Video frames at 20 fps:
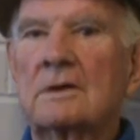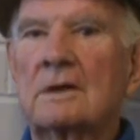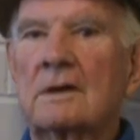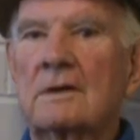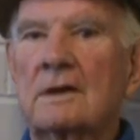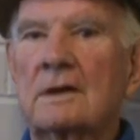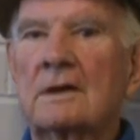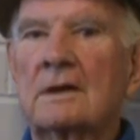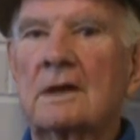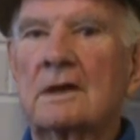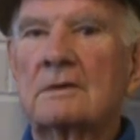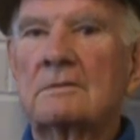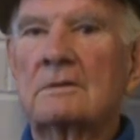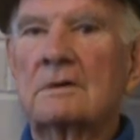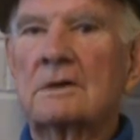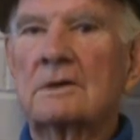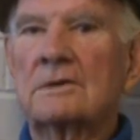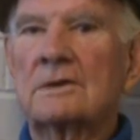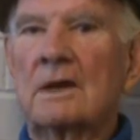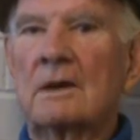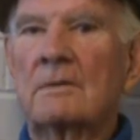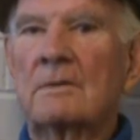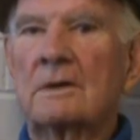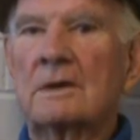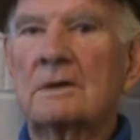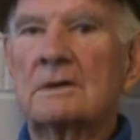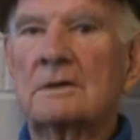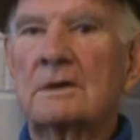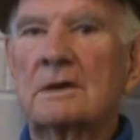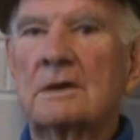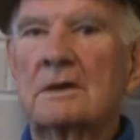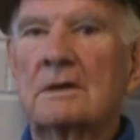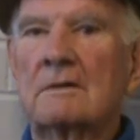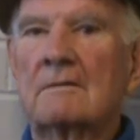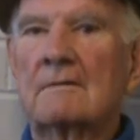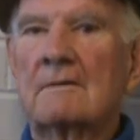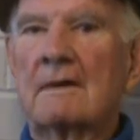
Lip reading: and I think that's what the Japanese did.